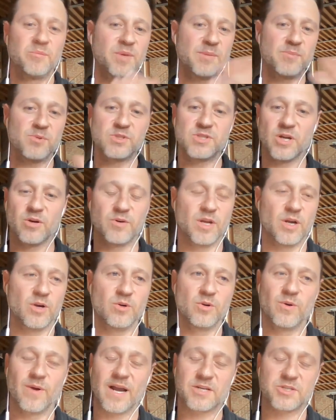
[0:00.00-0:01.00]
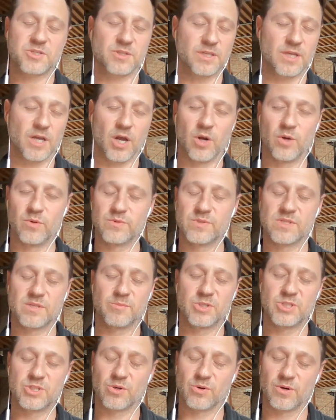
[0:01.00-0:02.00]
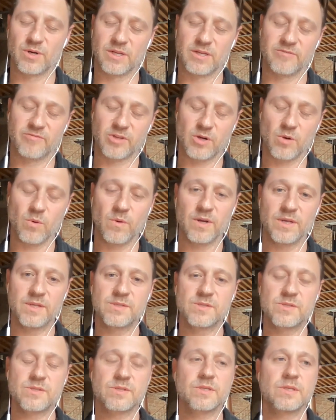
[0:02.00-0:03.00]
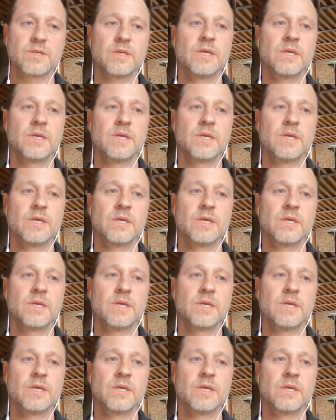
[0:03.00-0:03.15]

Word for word: People don't know who actually owns the majority of the coins.